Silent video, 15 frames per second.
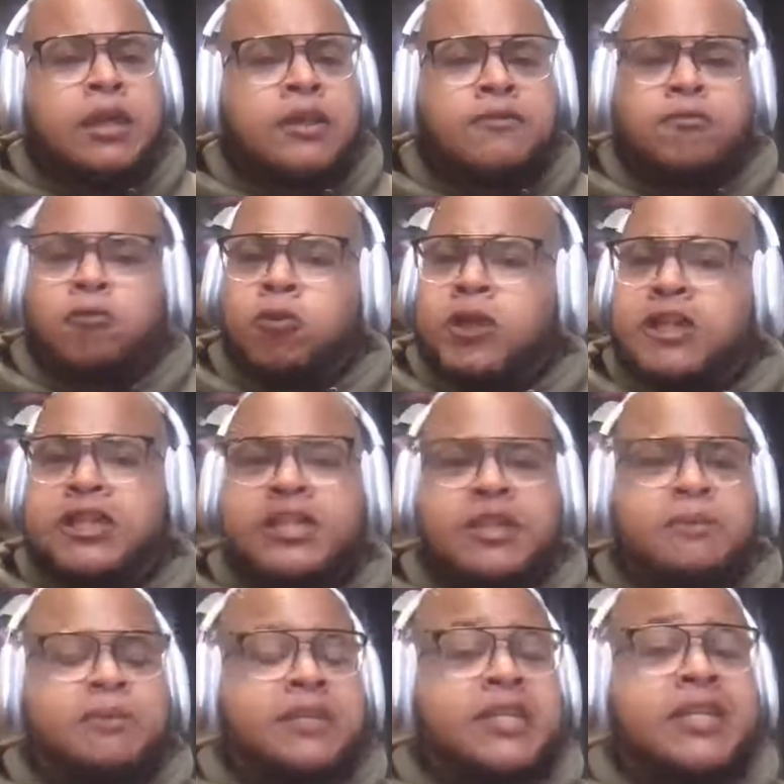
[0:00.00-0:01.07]

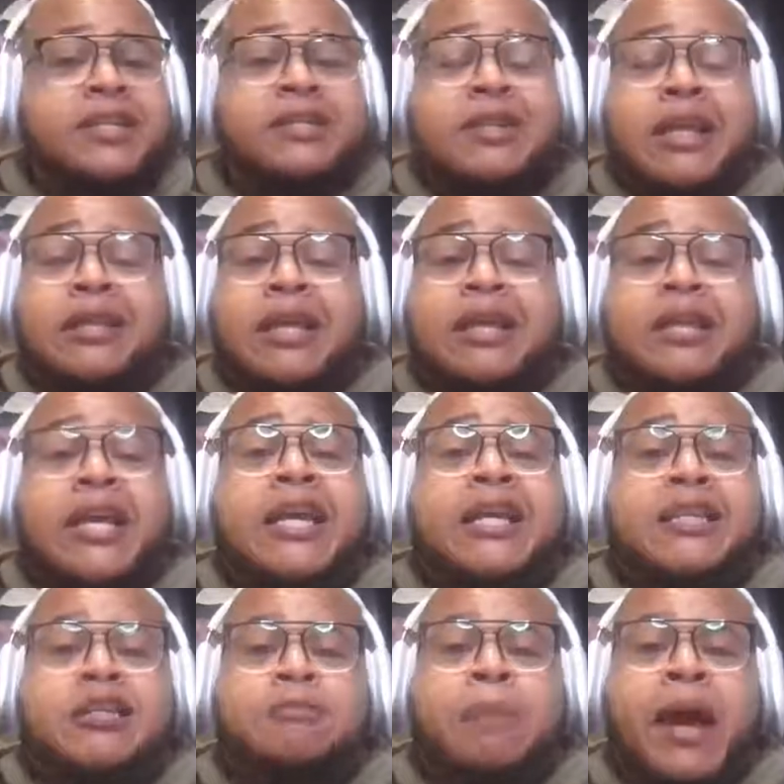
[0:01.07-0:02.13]
Friendships, things like that, they
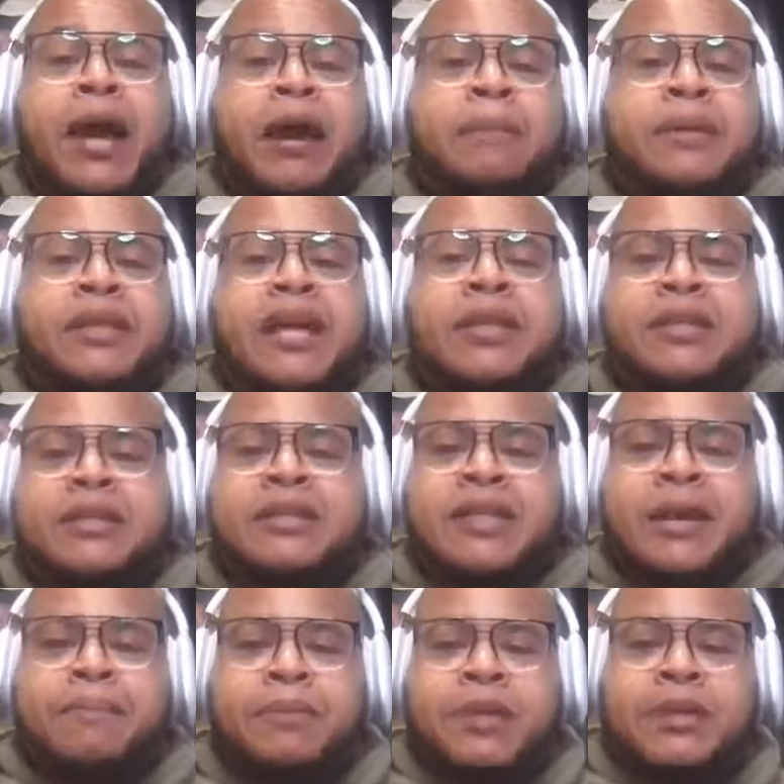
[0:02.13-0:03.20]
expire, but that does
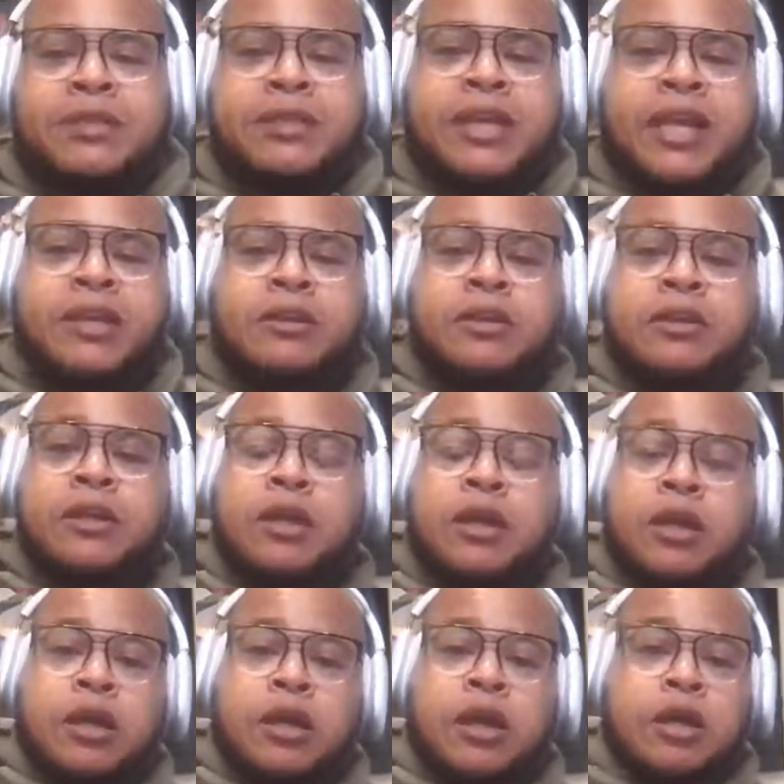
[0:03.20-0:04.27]
not mean take the
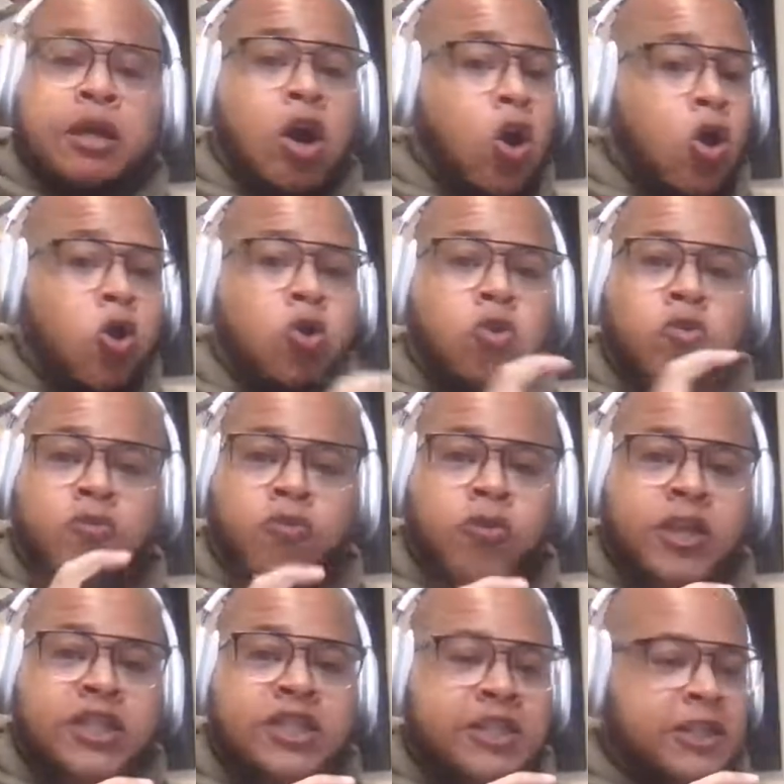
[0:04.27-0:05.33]
whole
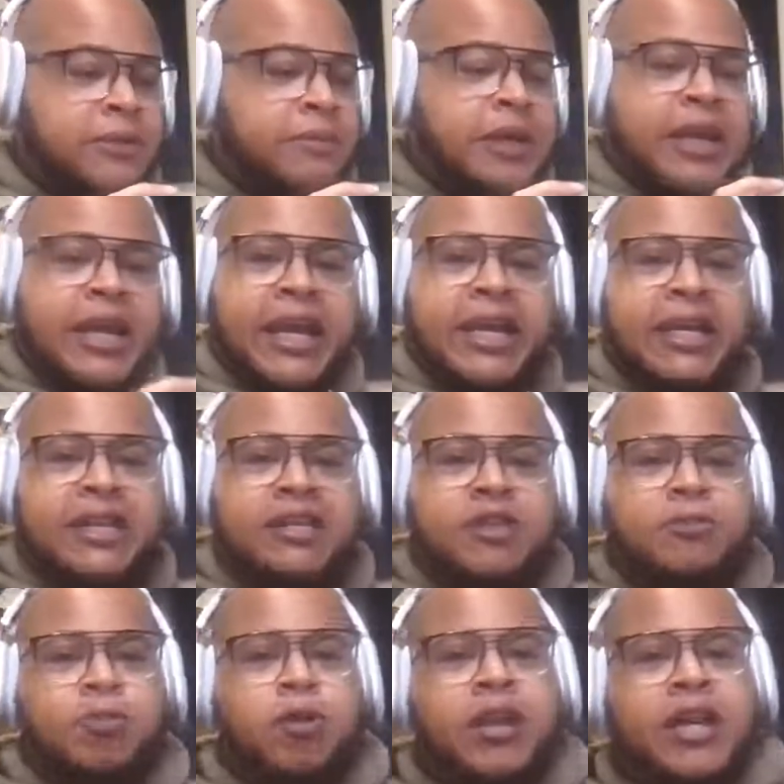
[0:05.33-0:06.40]
friendship and let's
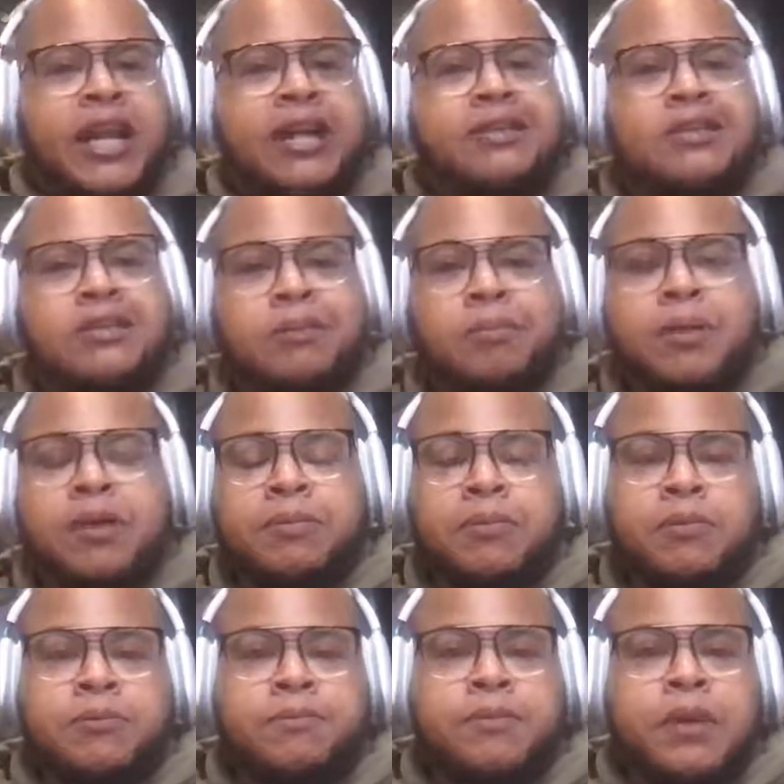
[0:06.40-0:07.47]
spread it out to the
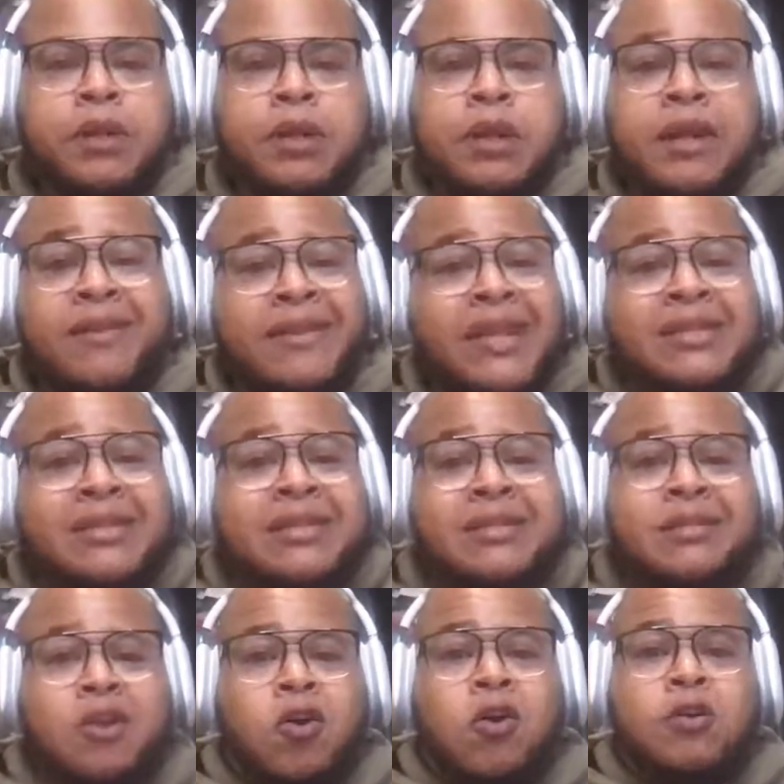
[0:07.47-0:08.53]
people. That's
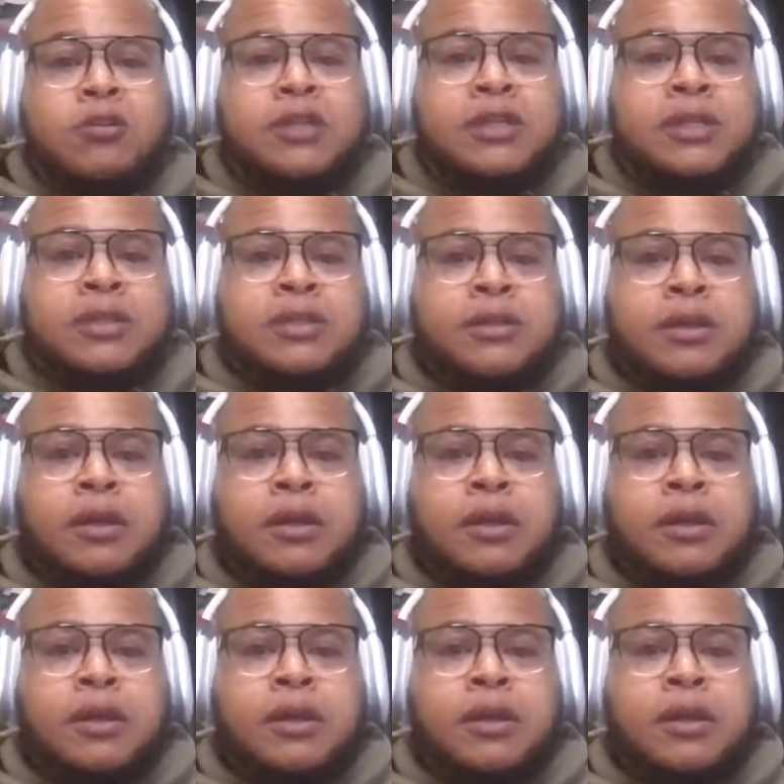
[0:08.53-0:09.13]
disloyalty.